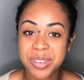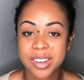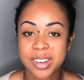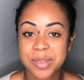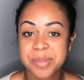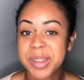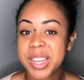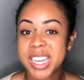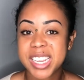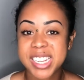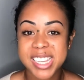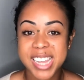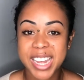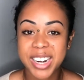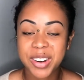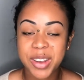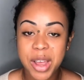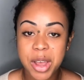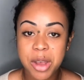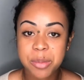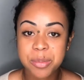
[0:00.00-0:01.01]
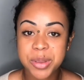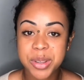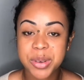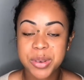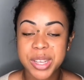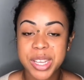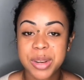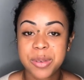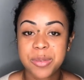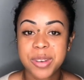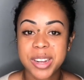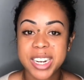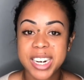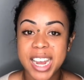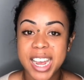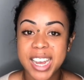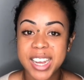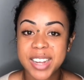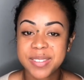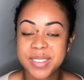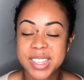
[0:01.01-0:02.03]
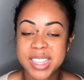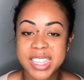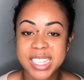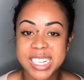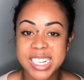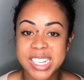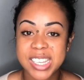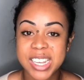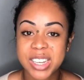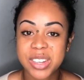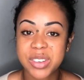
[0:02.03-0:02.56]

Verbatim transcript: because that'll help you get rid of the things that you